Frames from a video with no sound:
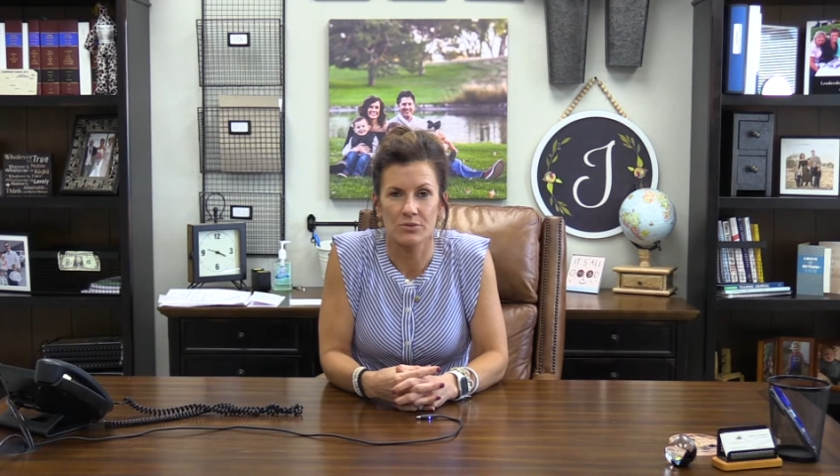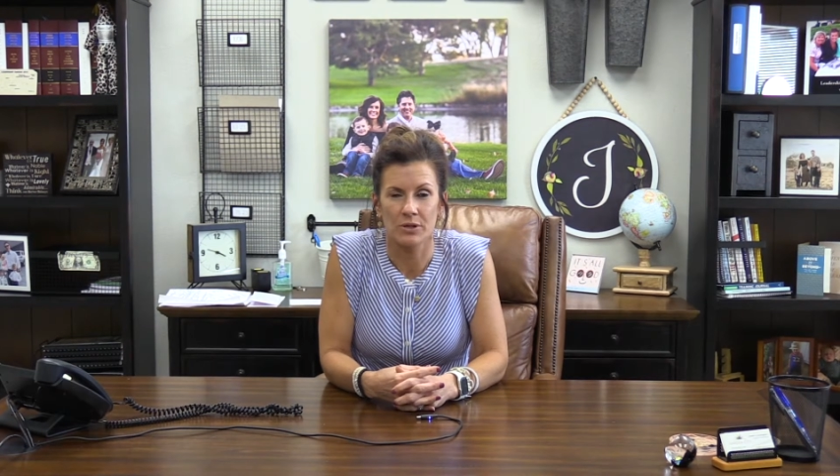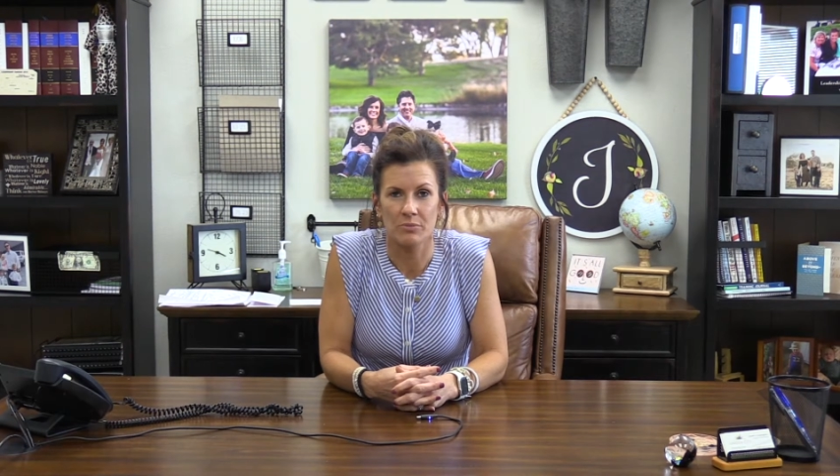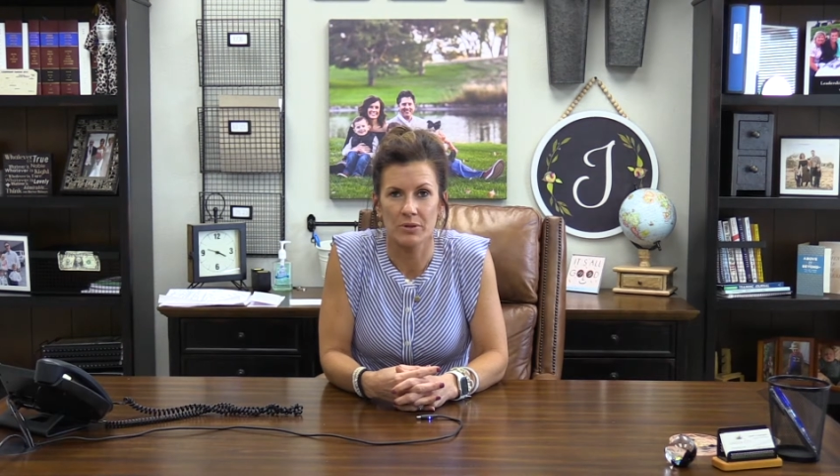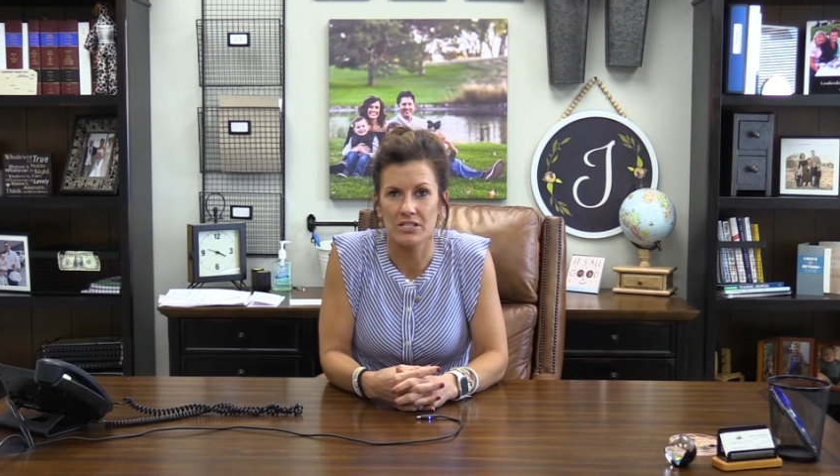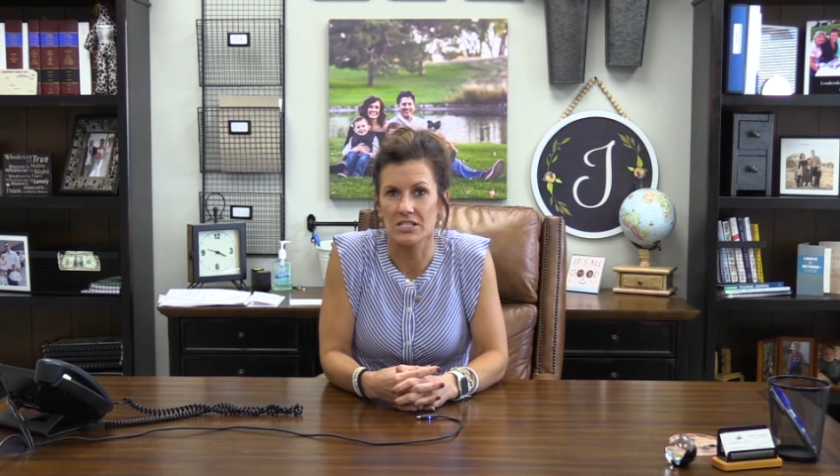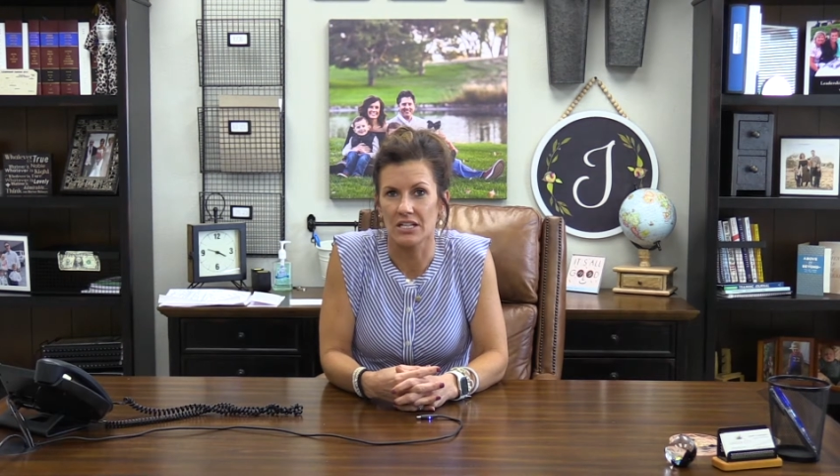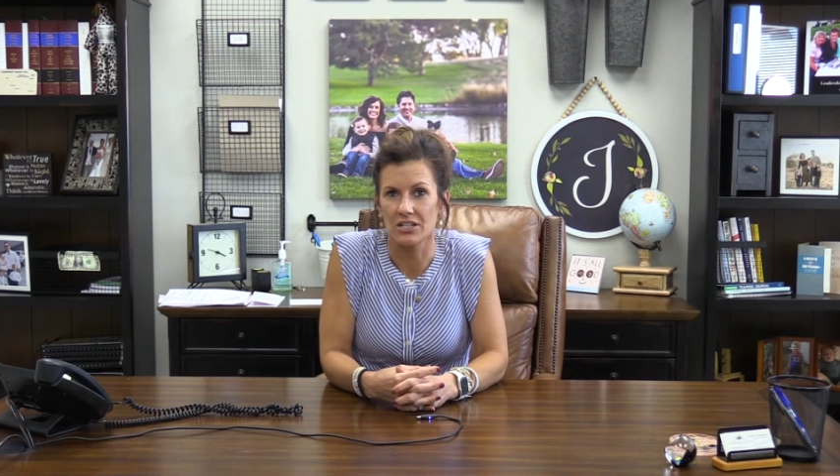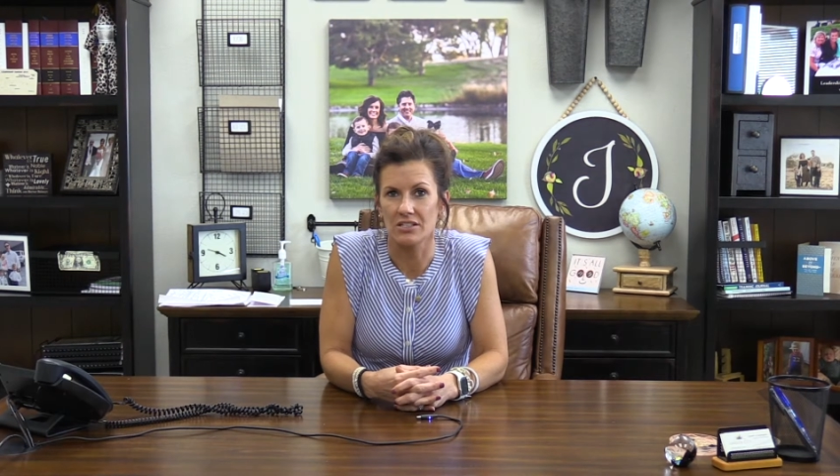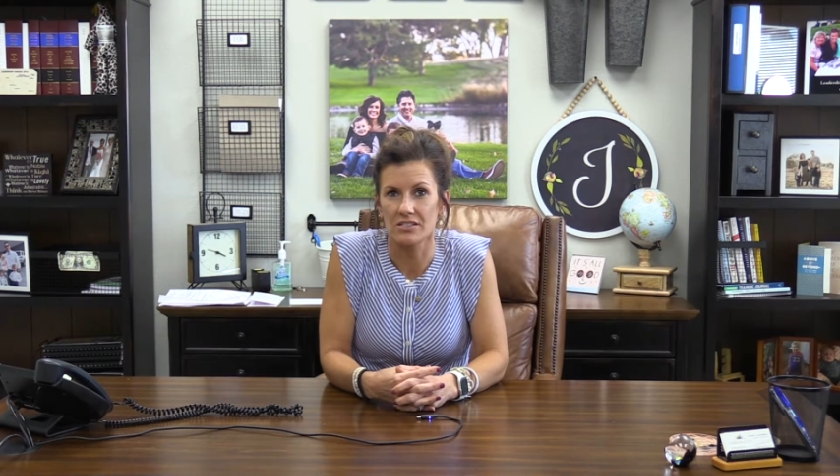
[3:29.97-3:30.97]
20 plus
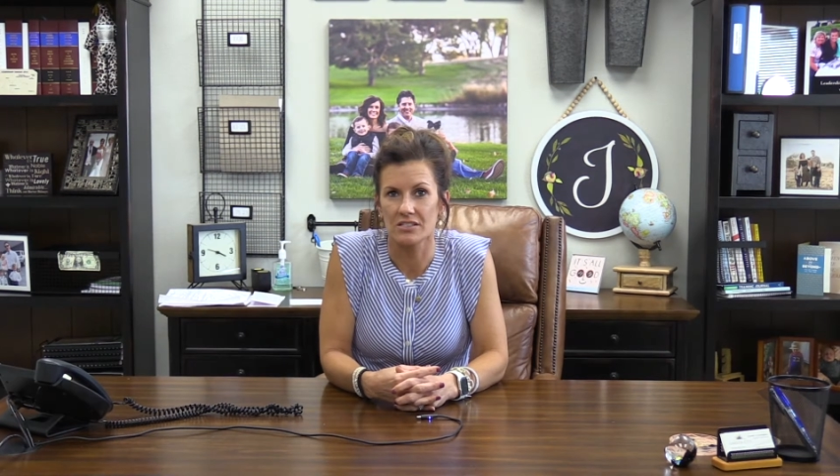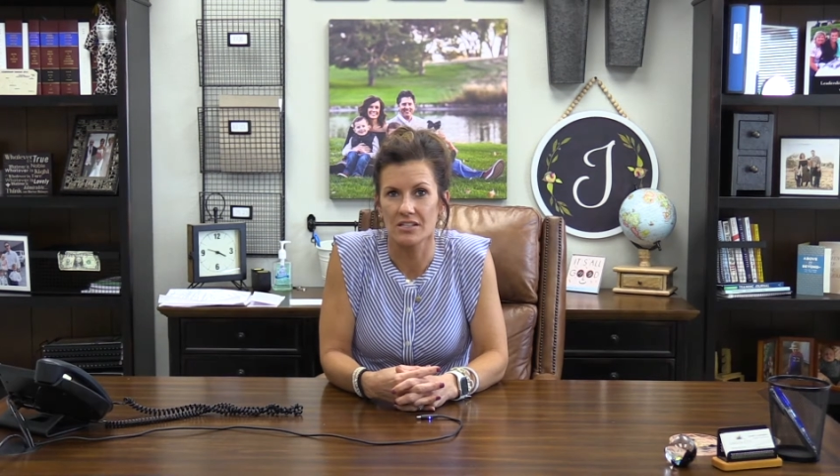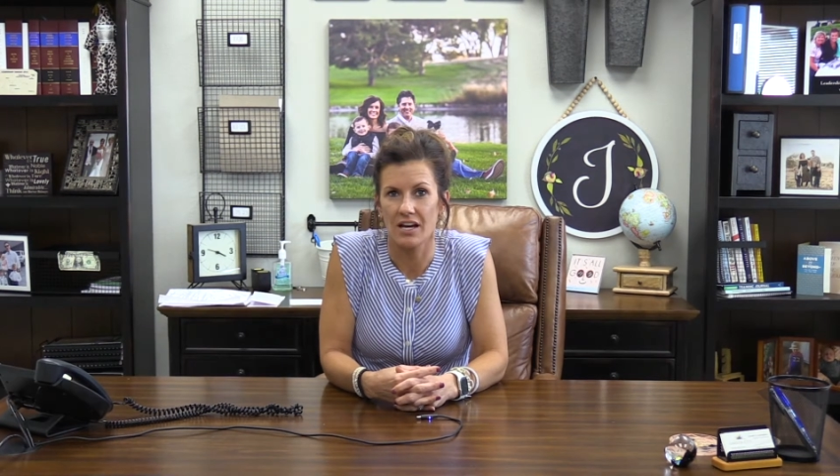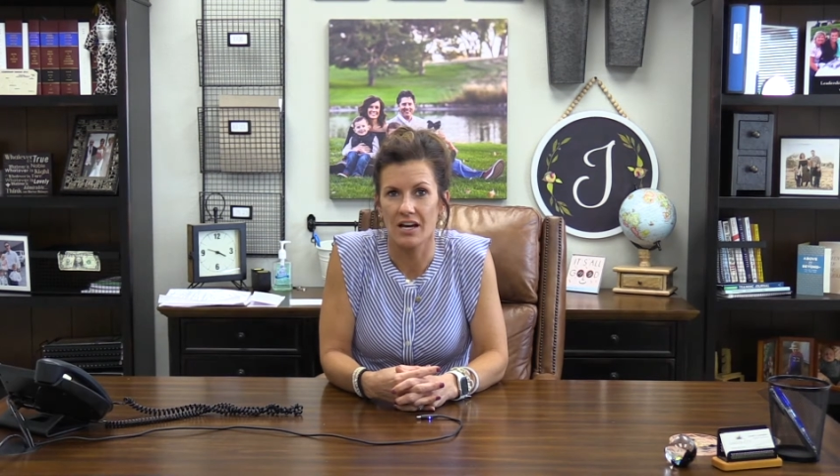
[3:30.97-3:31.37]
years.